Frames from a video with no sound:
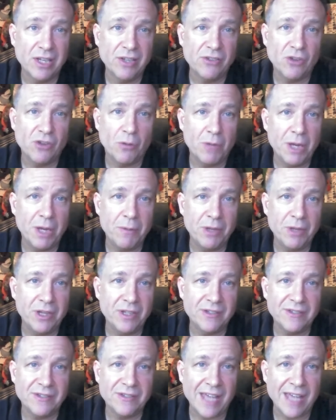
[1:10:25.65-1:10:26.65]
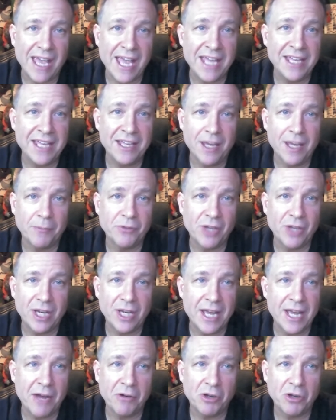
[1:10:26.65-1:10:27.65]
So maybe this hanging upside
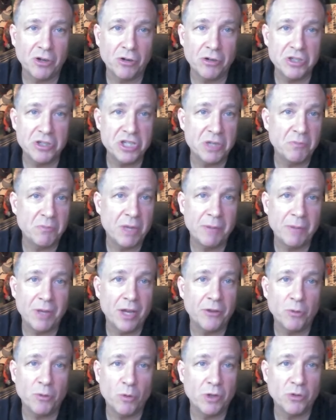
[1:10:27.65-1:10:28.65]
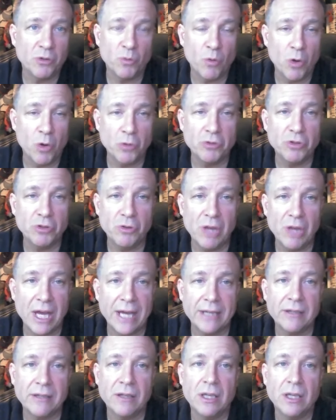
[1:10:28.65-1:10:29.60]
down encouraging, maybe other ones won't do that.